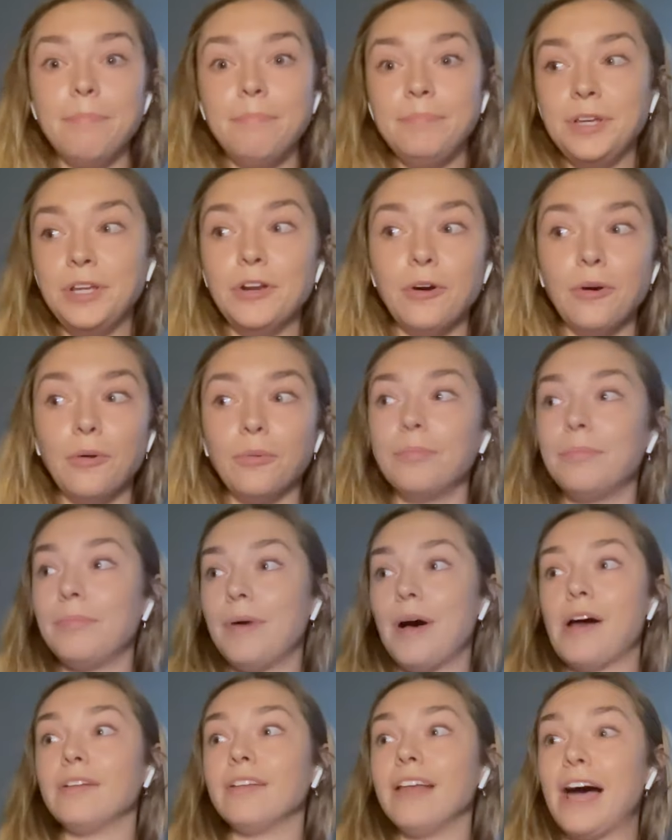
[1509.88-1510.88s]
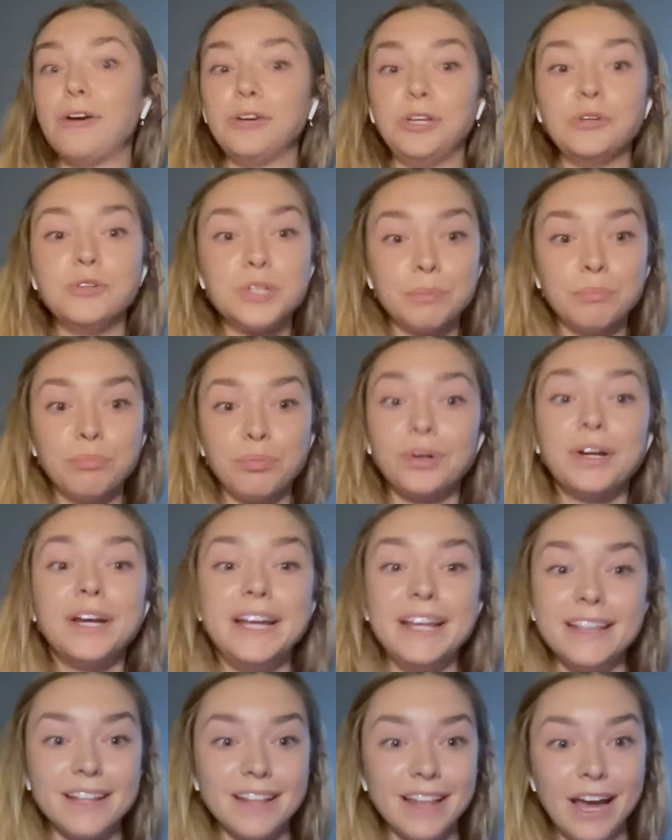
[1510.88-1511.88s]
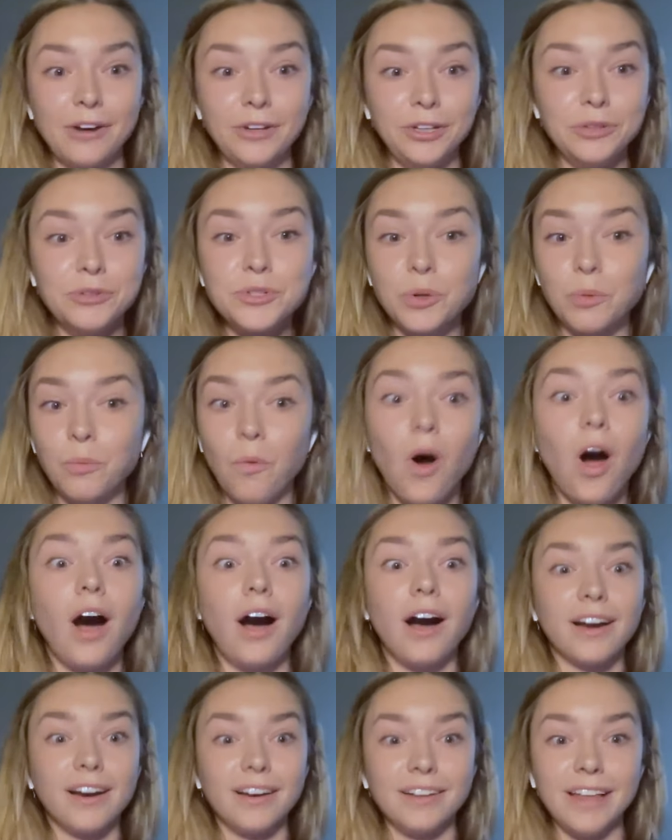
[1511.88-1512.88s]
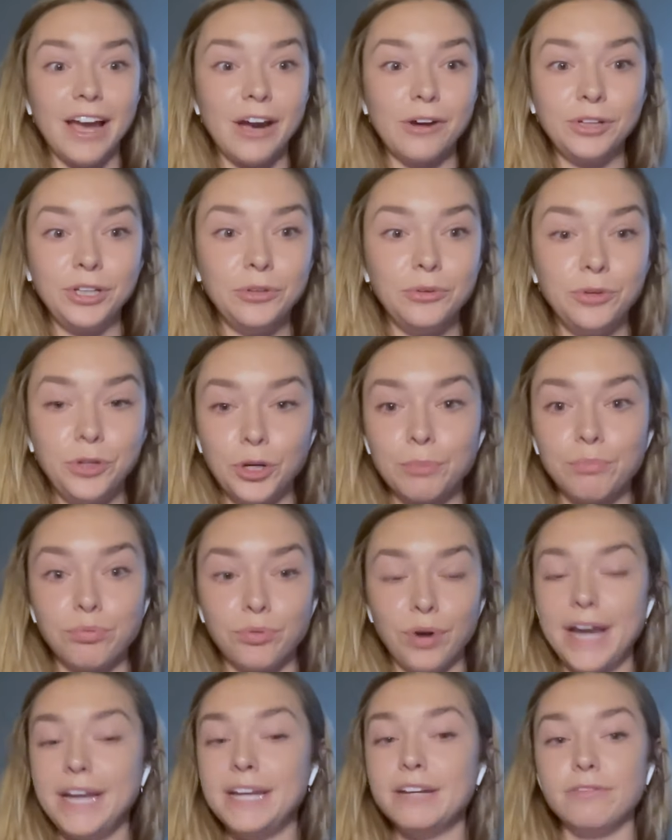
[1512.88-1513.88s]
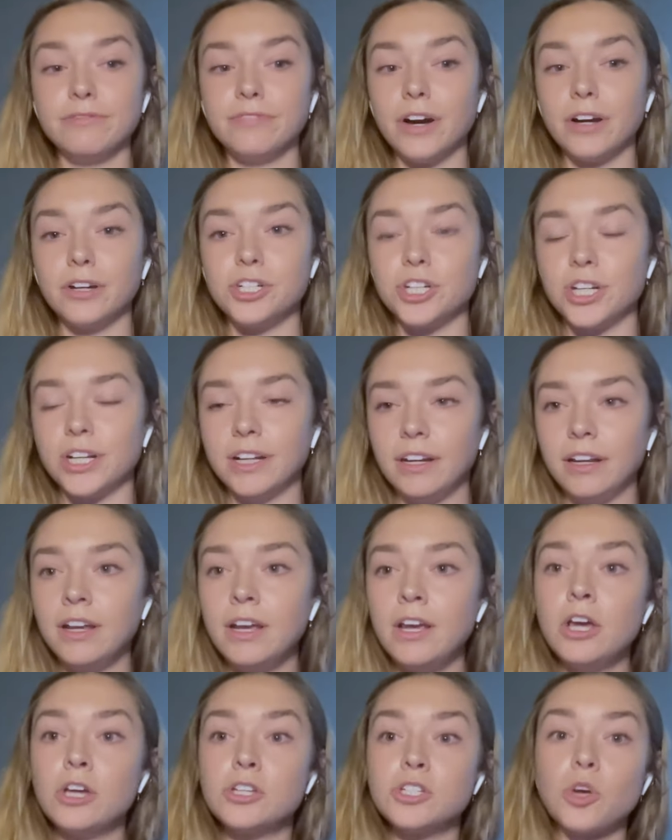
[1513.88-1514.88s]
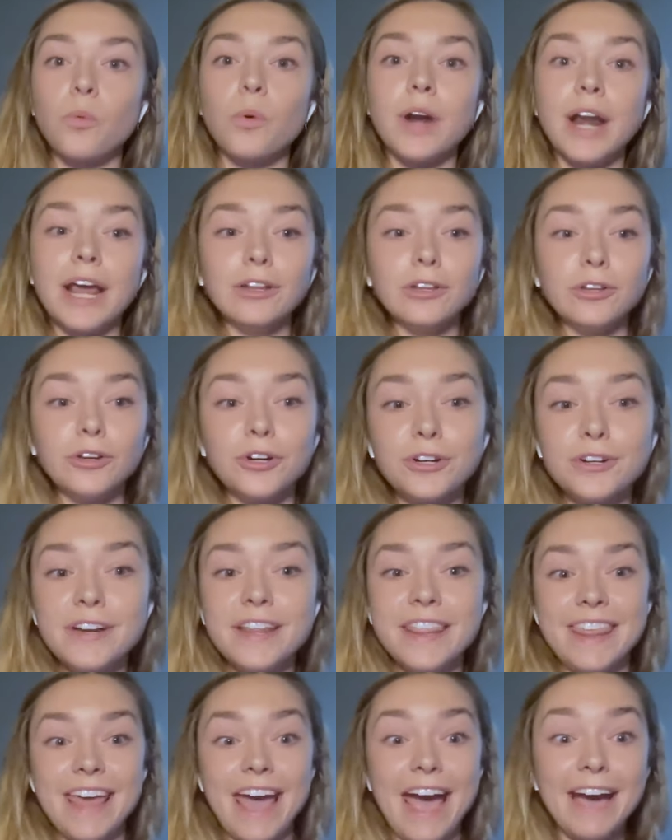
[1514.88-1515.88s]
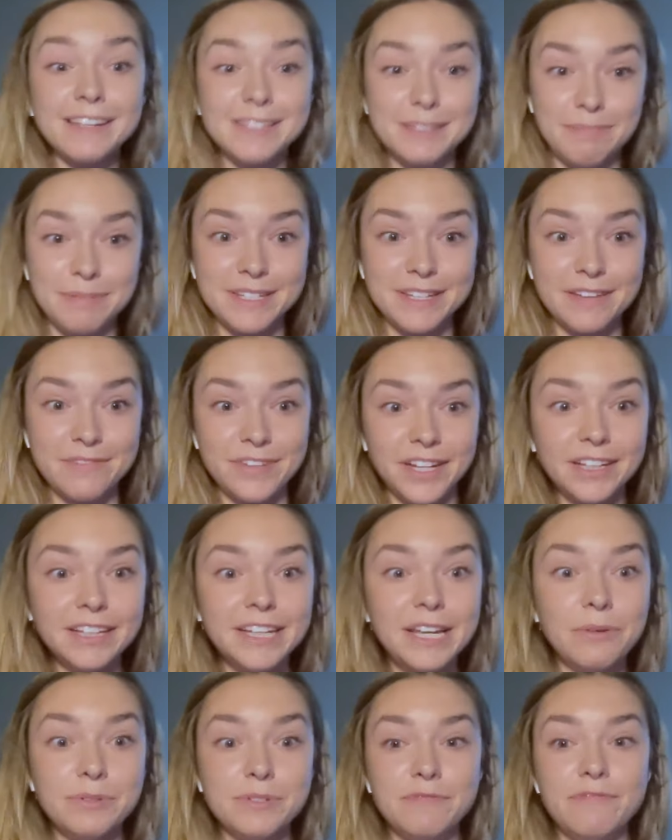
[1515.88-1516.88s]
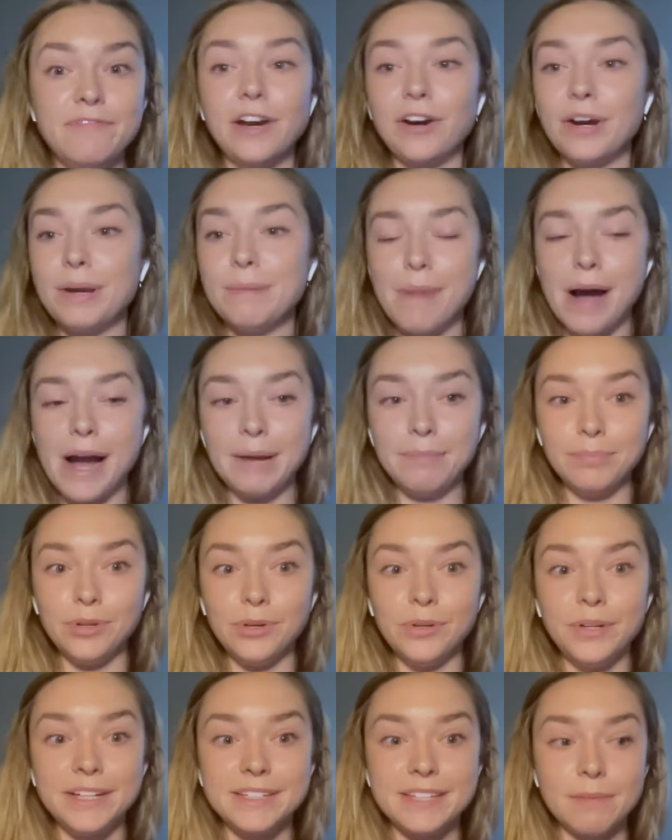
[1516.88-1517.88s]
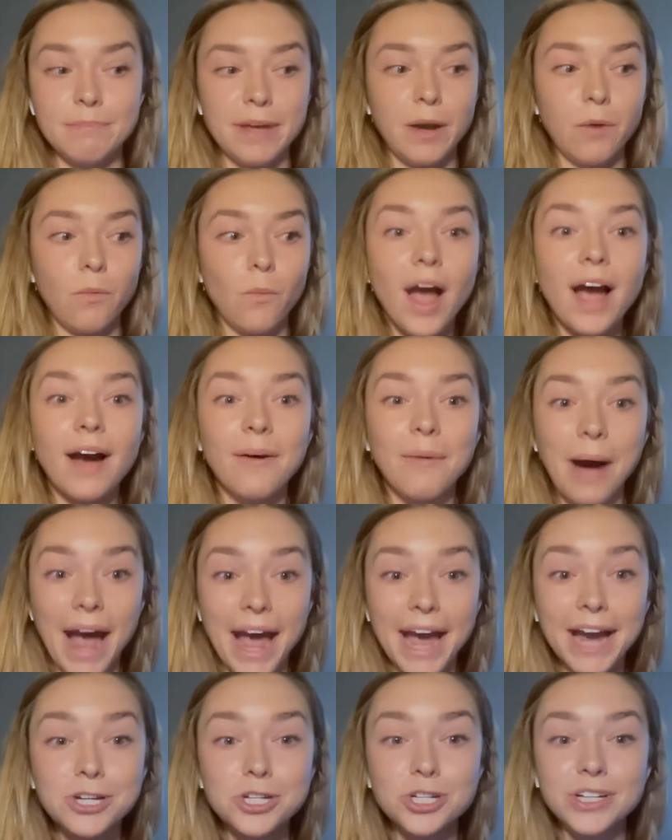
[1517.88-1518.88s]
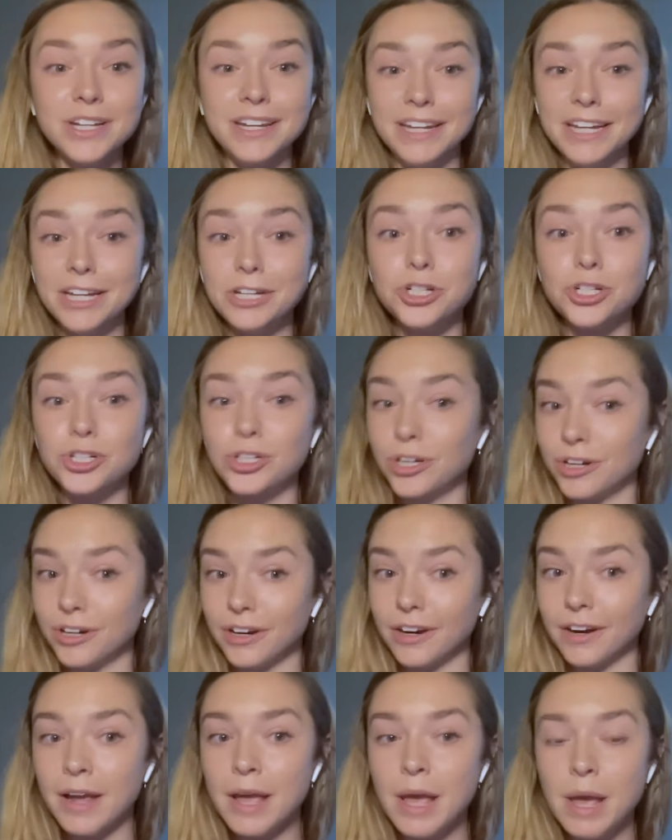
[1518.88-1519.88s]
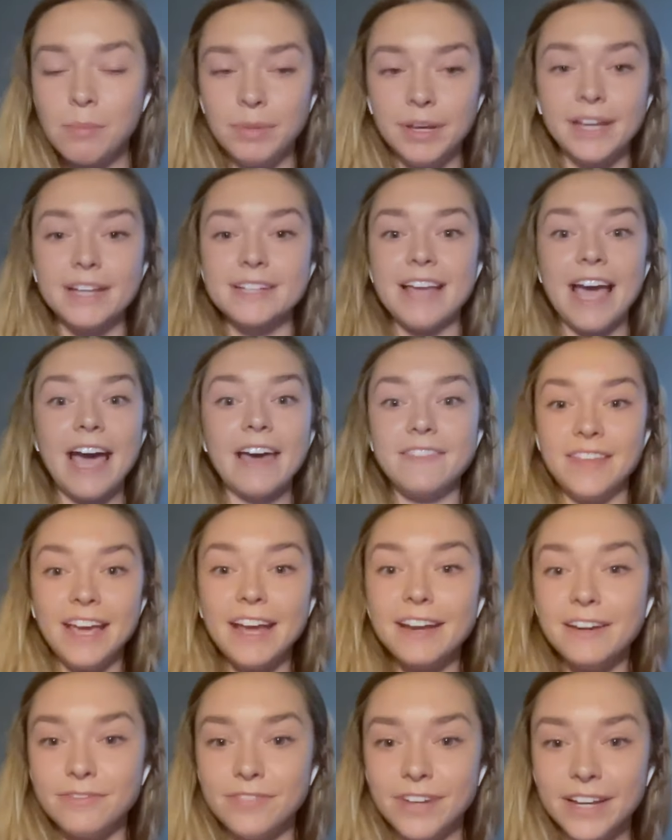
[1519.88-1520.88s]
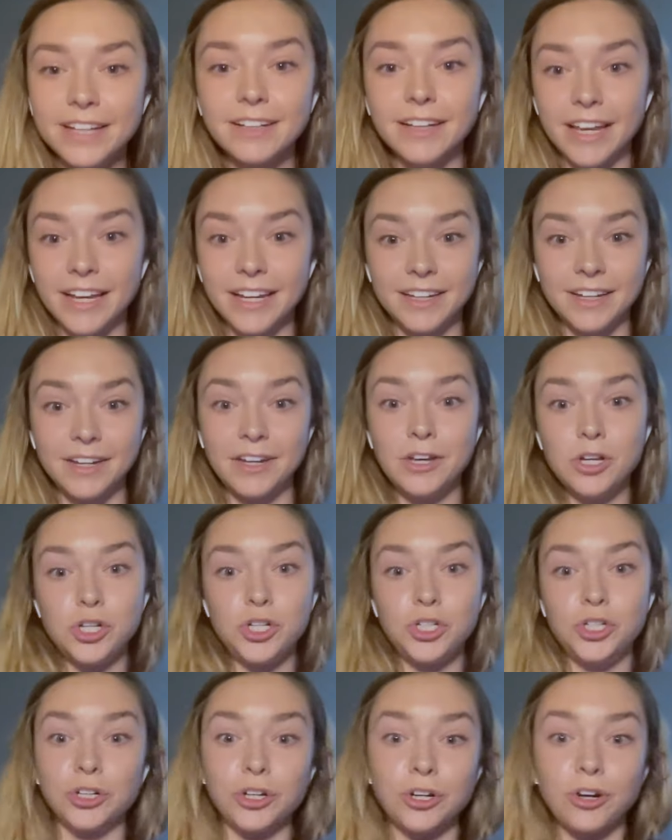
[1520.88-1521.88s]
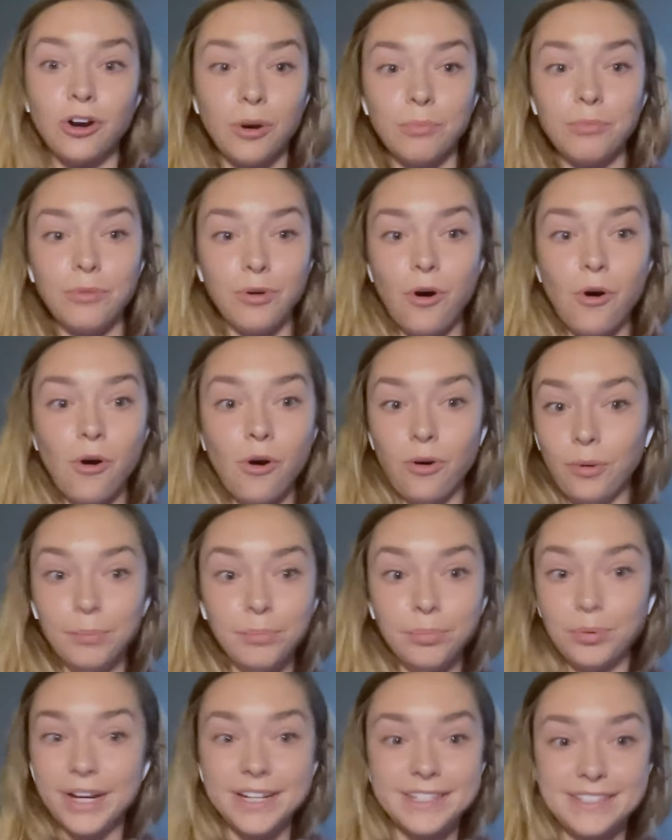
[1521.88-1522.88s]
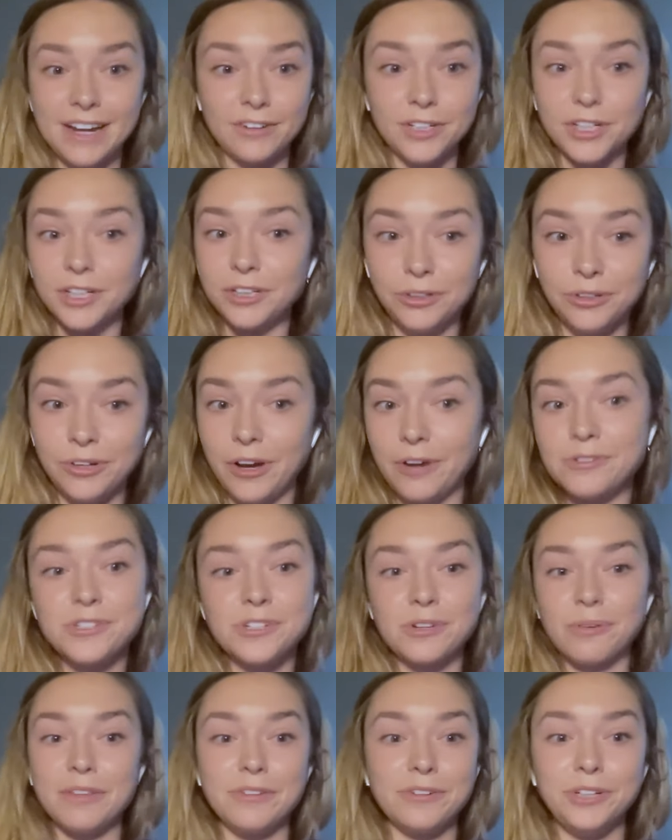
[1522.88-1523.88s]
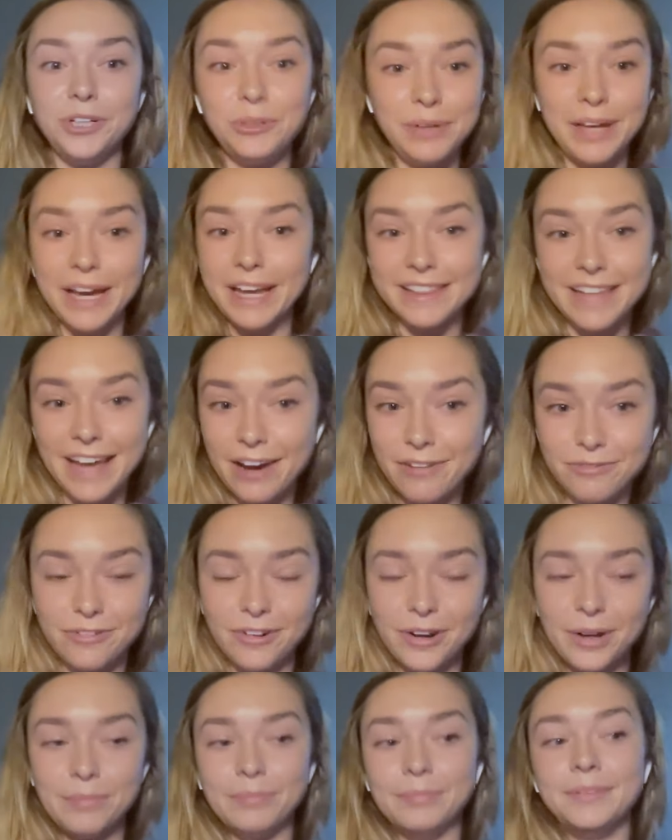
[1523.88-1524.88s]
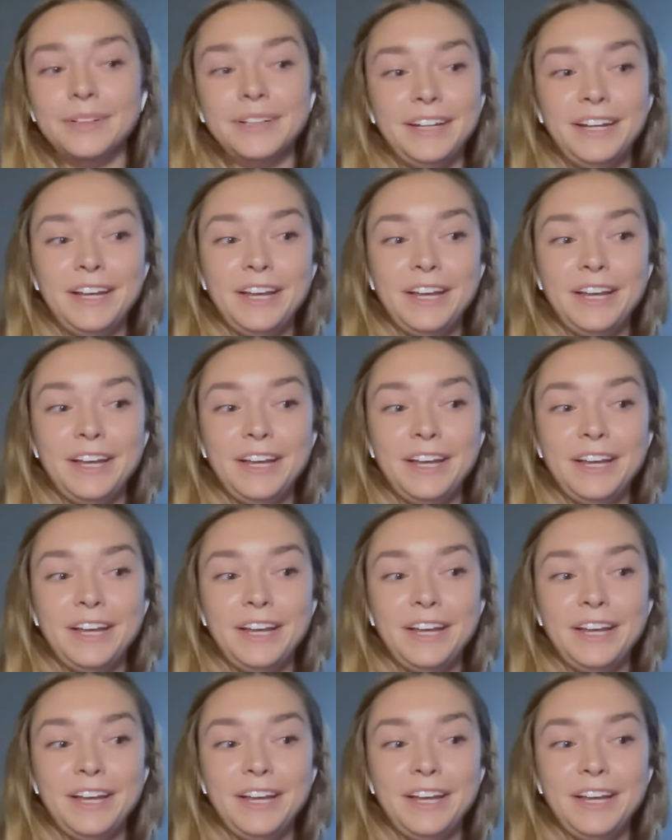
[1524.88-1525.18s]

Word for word: you know, allow you to breathe, allow you to walk, allow you your brain to function. So when I learned that specifically, it was very mind-blowing because I'm like, wow, I actually need sugar, because at the end of it, like sugar all, all breaks down to glucose. So whether you get that from,